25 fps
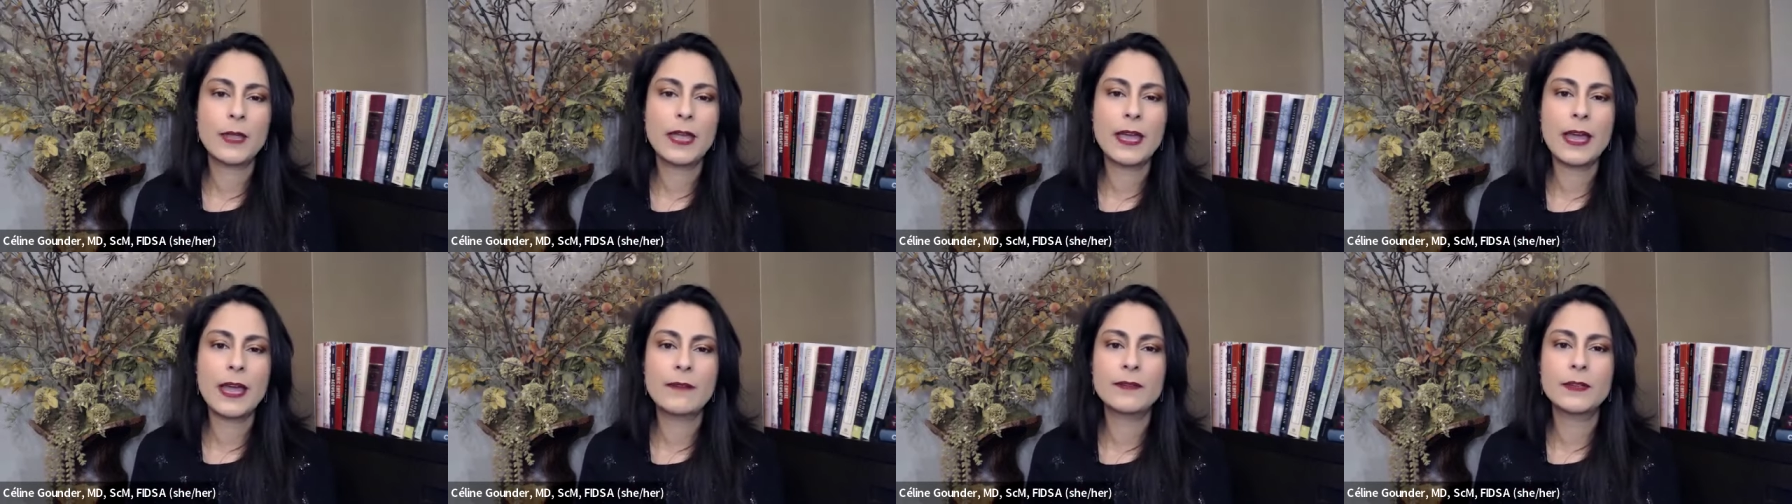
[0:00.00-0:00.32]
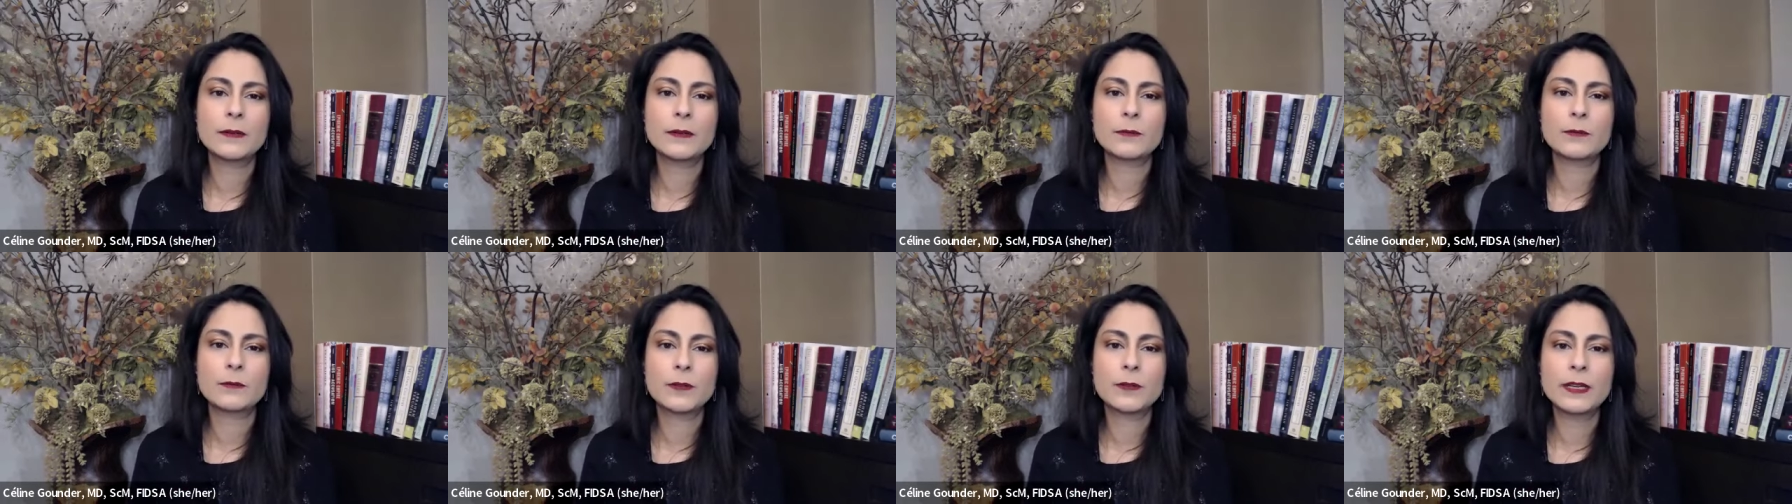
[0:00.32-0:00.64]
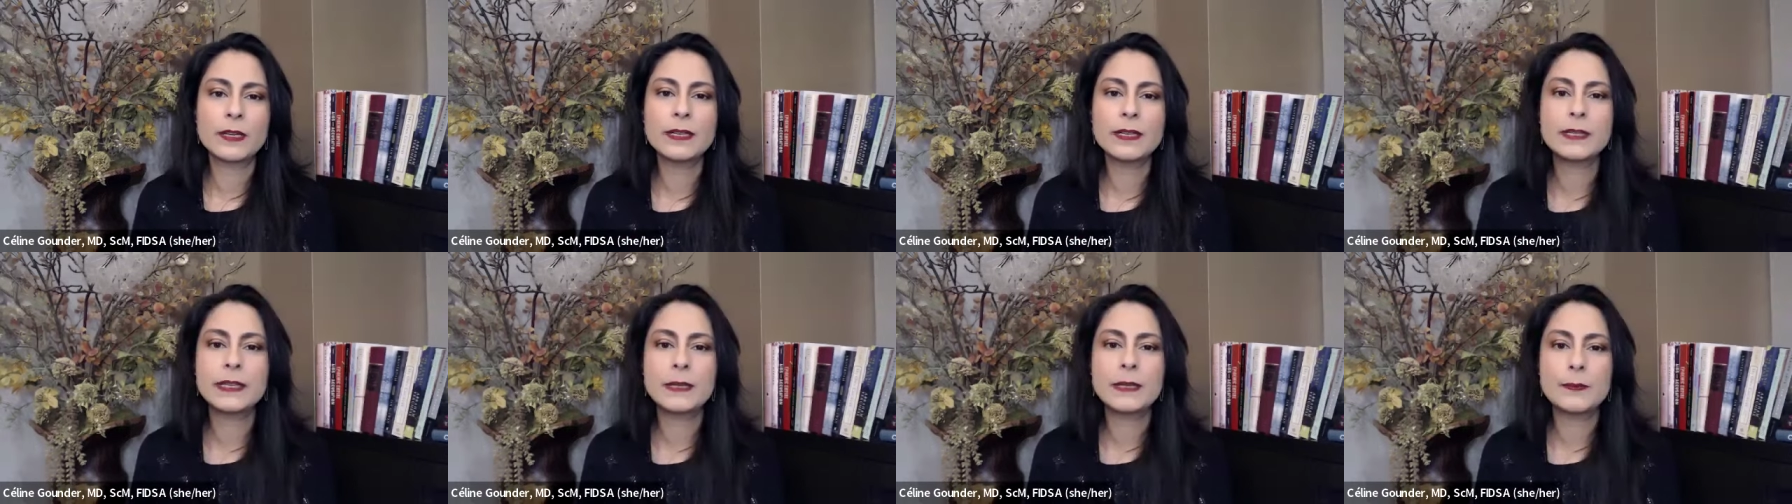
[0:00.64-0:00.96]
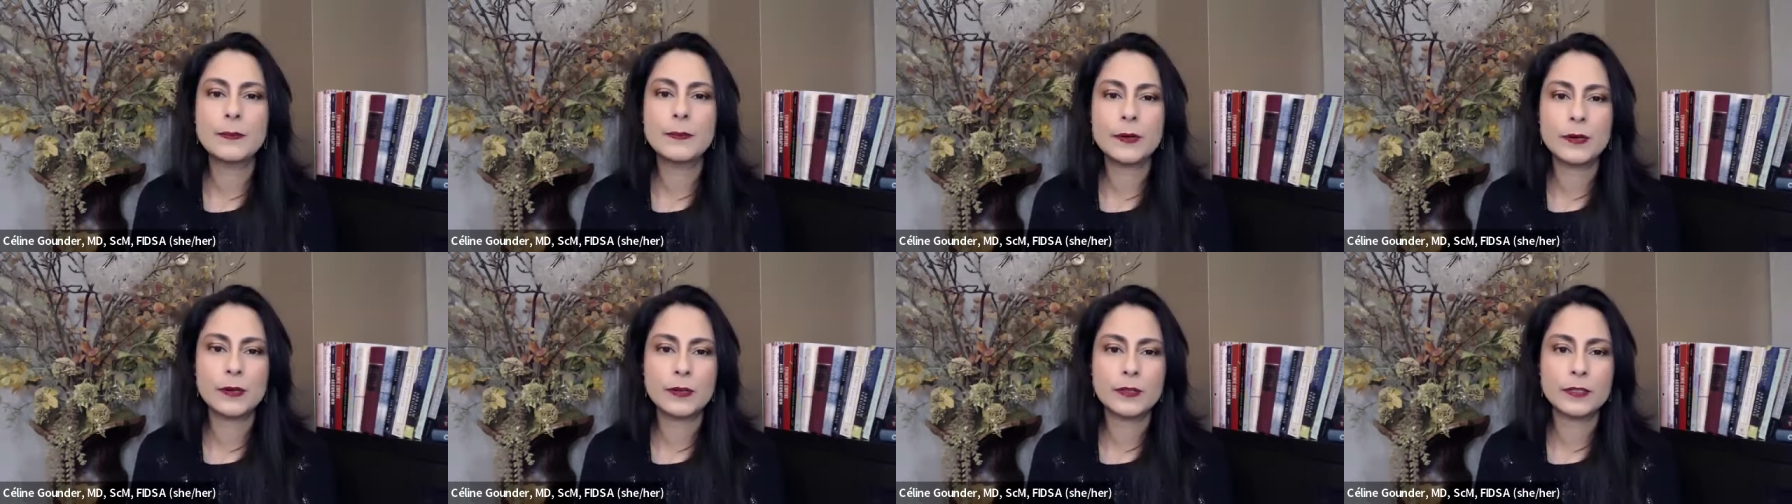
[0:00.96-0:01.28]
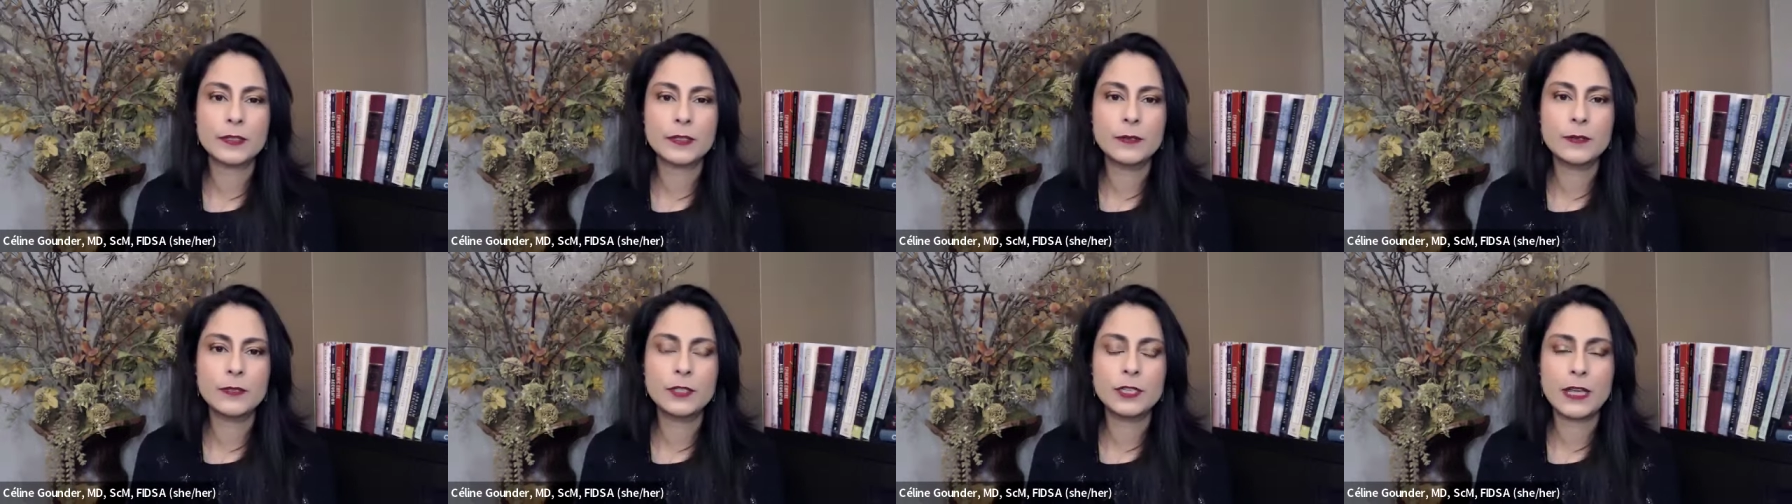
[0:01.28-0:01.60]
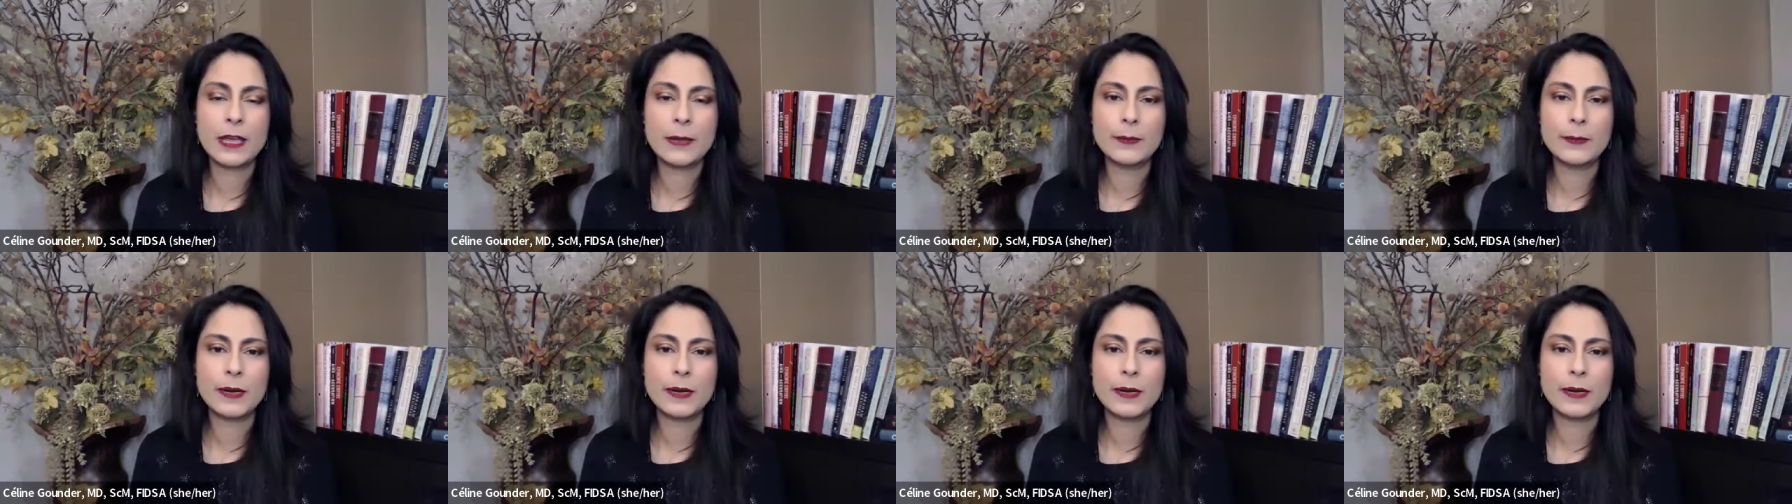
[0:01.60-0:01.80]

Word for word: we haven't really pursued yet,